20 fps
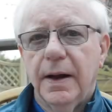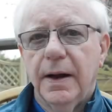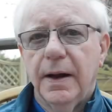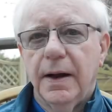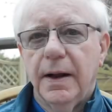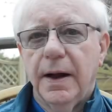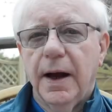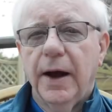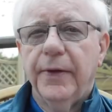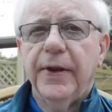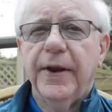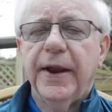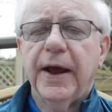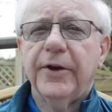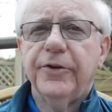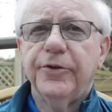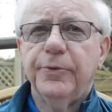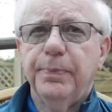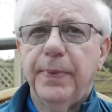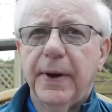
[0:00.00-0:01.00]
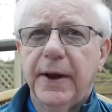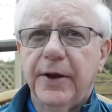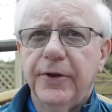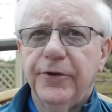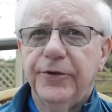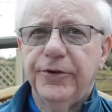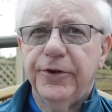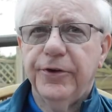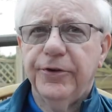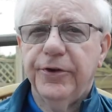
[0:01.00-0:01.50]
And the next
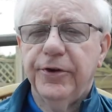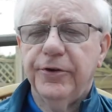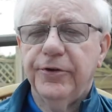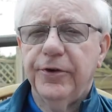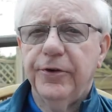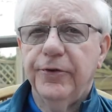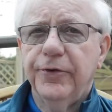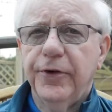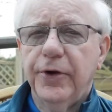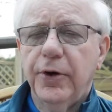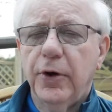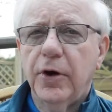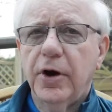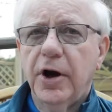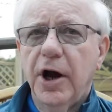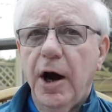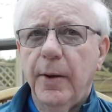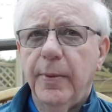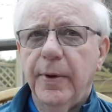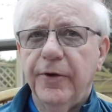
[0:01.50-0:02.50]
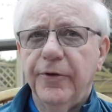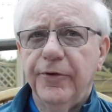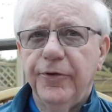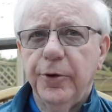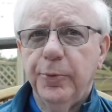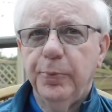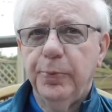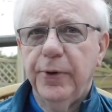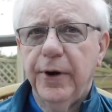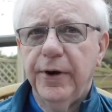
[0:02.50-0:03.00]
biggest decision for your carbon
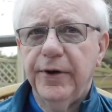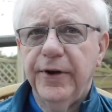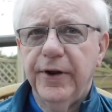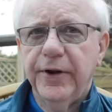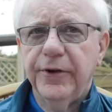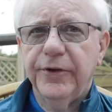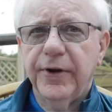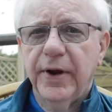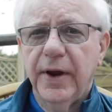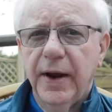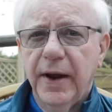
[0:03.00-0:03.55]
footprint is,